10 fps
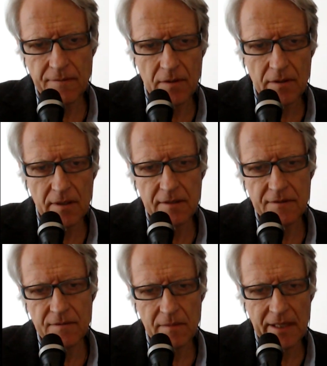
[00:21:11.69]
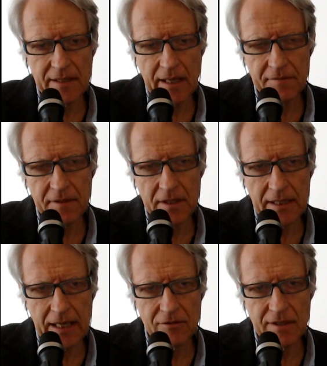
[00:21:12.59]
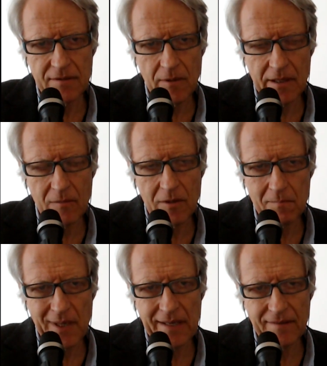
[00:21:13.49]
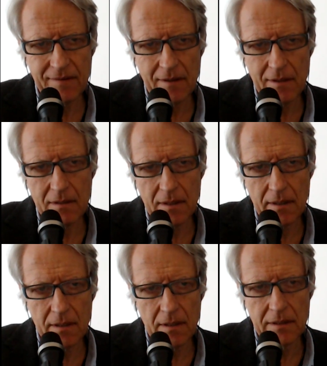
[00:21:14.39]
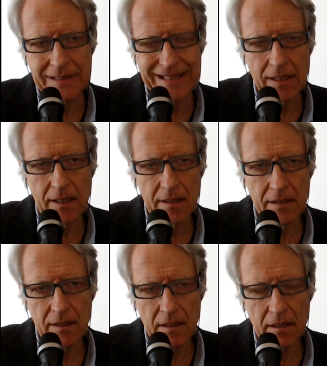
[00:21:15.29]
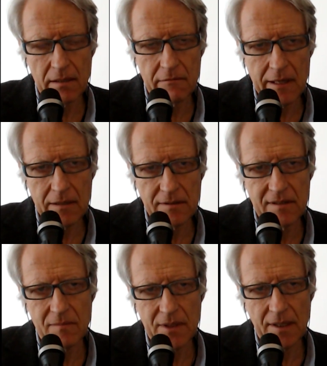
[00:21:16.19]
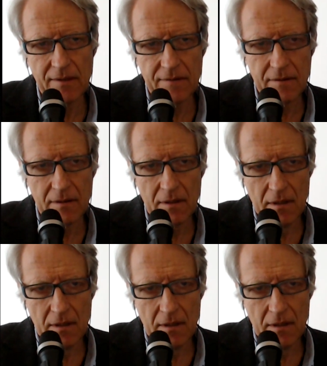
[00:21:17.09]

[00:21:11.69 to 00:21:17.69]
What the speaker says: foreigners from other African countries where they would place a tire around somebody's